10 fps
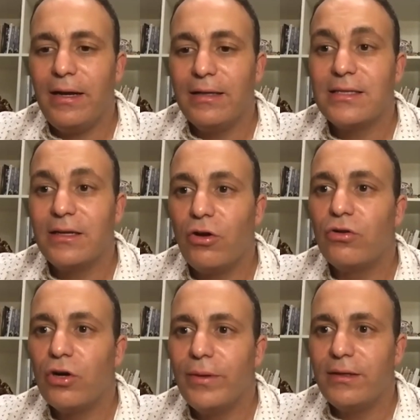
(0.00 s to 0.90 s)
It's an
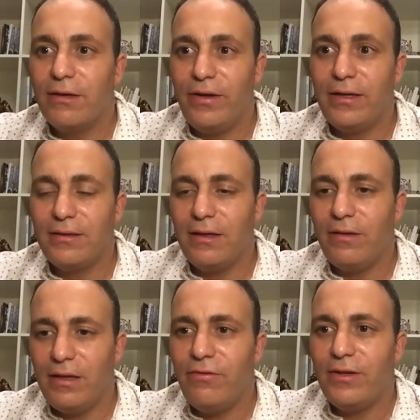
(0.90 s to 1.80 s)
ongoing event,
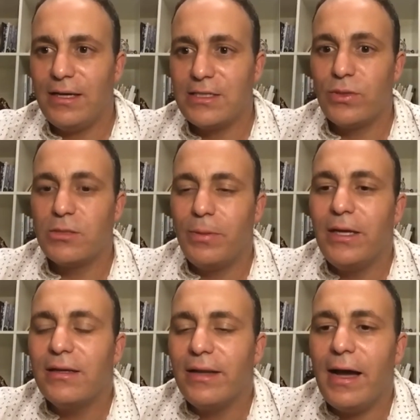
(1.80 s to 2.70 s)
even as we
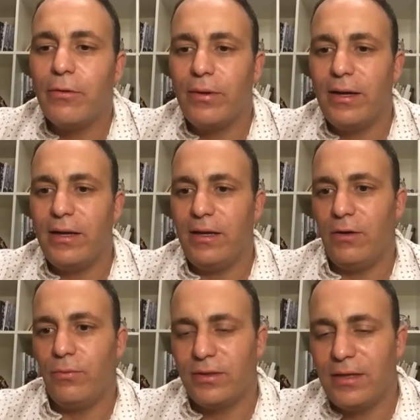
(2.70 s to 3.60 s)
speak now,
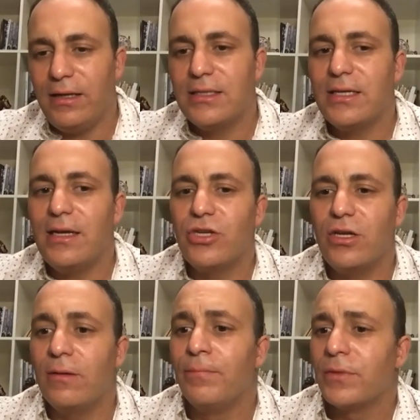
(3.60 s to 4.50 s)
with the
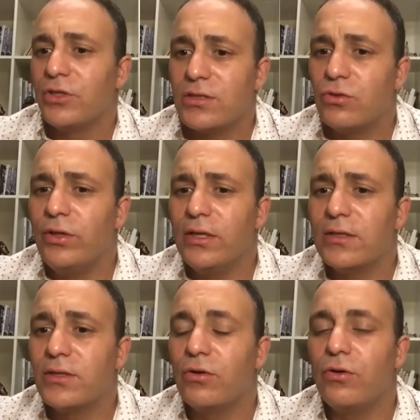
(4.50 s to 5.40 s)
annexation. Just 2
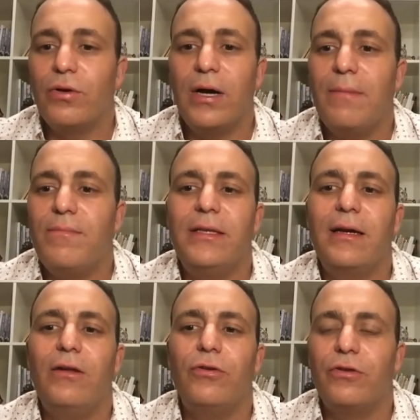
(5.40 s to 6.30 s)
years ago, a medical